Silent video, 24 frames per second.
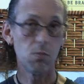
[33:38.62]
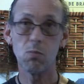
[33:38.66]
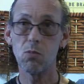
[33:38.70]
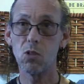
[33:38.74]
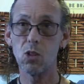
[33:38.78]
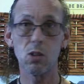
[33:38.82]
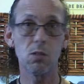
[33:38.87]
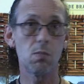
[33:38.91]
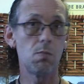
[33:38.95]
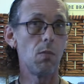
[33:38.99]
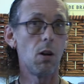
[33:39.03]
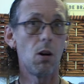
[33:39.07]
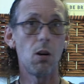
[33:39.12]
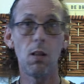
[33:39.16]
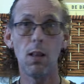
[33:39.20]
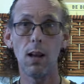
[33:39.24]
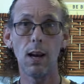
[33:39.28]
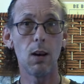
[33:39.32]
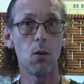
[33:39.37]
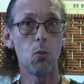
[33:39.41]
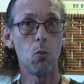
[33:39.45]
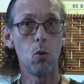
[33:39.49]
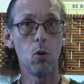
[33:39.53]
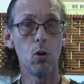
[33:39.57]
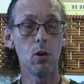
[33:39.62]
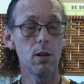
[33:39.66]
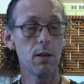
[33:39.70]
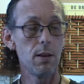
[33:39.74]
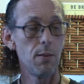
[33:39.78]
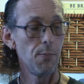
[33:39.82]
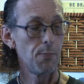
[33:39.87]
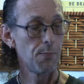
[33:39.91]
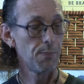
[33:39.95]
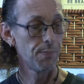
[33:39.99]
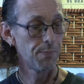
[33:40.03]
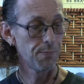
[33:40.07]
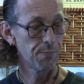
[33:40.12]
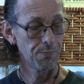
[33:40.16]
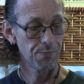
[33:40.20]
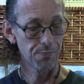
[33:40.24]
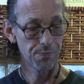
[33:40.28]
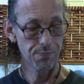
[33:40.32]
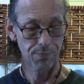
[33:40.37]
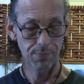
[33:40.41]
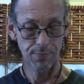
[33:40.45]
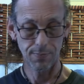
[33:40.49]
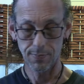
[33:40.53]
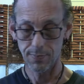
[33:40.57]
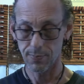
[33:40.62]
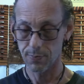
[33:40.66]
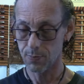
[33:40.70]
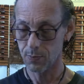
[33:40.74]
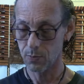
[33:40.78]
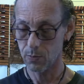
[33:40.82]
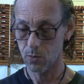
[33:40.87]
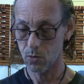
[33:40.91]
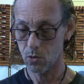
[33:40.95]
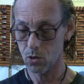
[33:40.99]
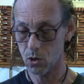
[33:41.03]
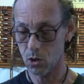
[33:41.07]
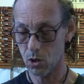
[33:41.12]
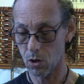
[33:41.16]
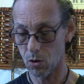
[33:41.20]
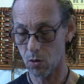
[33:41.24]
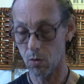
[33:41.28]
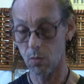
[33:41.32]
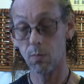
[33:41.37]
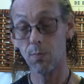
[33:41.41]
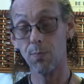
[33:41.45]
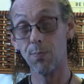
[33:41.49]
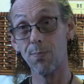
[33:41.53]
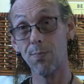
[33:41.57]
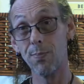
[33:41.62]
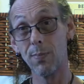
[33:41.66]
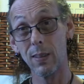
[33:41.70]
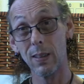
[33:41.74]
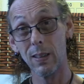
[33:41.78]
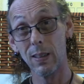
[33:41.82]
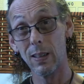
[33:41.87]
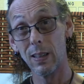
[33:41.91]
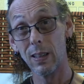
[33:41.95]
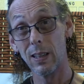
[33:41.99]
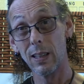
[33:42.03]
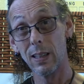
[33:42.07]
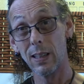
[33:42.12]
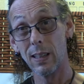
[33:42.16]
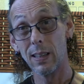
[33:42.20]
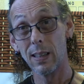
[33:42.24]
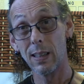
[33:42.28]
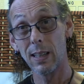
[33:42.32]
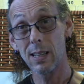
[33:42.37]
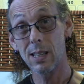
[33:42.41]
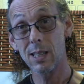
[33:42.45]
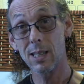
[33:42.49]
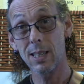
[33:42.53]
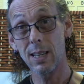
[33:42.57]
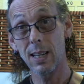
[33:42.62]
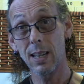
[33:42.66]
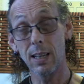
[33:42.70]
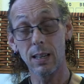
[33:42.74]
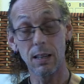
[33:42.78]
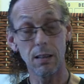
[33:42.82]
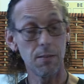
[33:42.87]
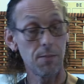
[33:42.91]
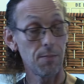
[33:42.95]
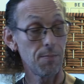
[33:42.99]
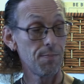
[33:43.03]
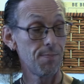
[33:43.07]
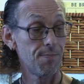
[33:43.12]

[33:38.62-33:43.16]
Just all out of wood. So, that's it.